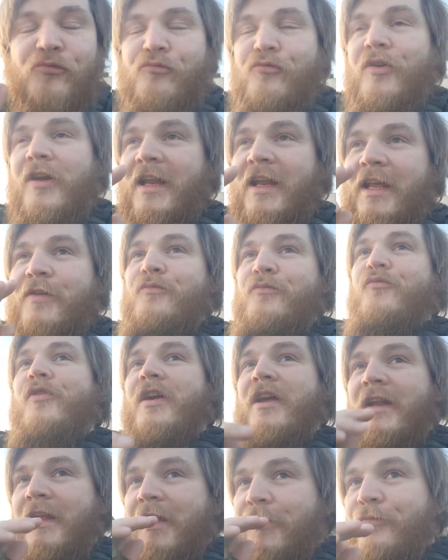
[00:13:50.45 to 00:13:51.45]
really,
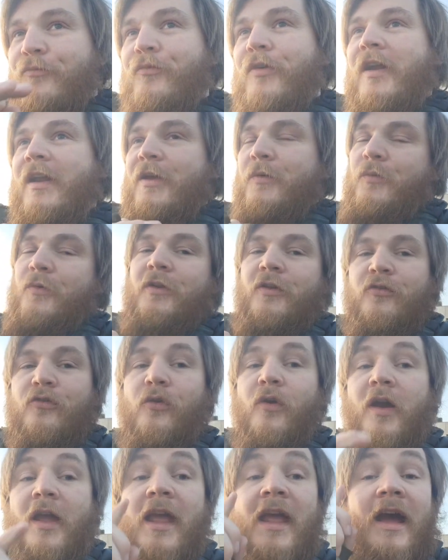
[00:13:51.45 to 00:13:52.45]
really, really want to
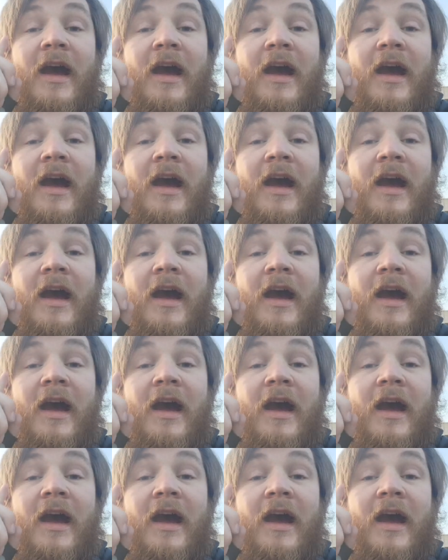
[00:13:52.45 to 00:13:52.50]
try.